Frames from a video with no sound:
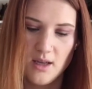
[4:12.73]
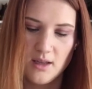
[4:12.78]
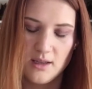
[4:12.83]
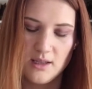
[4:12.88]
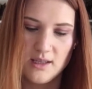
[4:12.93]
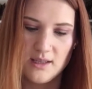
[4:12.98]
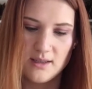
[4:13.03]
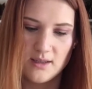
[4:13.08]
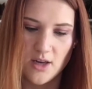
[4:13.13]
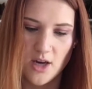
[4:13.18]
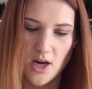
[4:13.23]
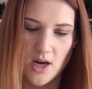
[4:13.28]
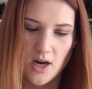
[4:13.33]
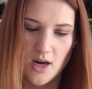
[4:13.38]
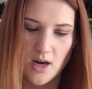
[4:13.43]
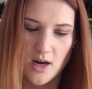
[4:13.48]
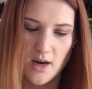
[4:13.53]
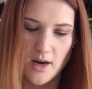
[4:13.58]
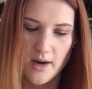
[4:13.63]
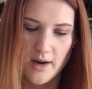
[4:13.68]
These
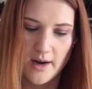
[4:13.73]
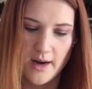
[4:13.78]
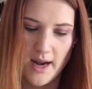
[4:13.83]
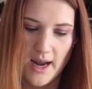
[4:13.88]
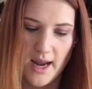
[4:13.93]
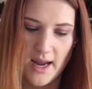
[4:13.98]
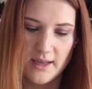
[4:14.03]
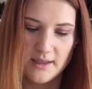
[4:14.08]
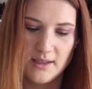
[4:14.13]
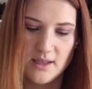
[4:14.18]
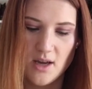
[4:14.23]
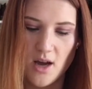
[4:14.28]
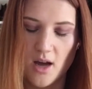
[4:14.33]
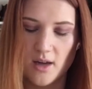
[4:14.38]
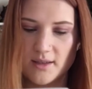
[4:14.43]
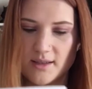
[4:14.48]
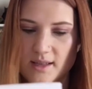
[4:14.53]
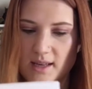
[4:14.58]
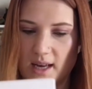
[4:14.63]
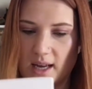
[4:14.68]
are
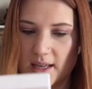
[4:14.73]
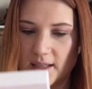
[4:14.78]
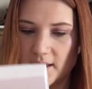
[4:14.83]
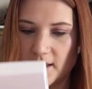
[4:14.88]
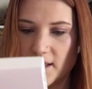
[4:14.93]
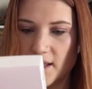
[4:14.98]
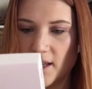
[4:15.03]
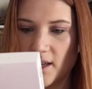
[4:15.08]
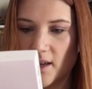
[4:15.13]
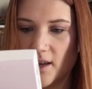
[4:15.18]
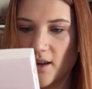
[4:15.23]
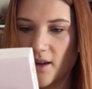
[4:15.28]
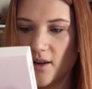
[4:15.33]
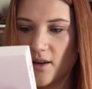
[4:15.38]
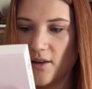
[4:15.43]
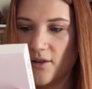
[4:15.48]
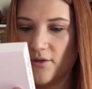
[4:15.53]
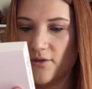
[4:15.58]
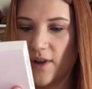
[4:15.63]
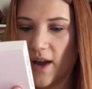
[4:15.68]
antioxidant
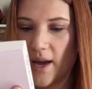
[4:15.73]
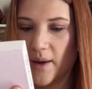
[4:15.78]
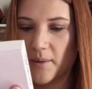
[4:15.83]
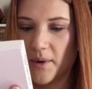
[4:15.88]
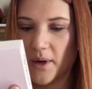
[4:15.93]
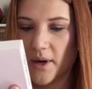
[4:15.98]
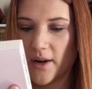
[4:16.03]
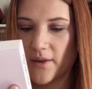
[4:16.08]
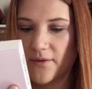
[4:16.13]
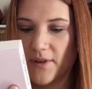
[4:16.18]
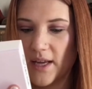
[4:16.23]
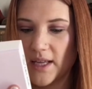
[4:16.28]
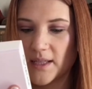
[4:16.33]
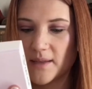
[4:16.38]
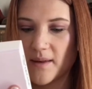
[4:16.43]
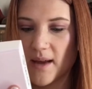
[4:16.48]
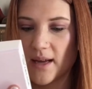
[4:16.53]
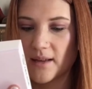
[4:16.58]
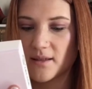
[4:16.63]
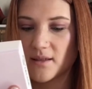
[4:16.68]
fiber face
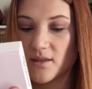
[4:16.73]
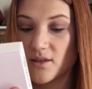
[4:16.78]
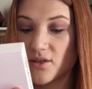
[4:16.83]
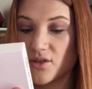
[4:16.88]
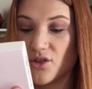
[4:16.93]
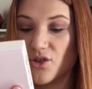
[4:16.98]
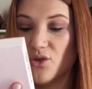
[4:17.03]
masks.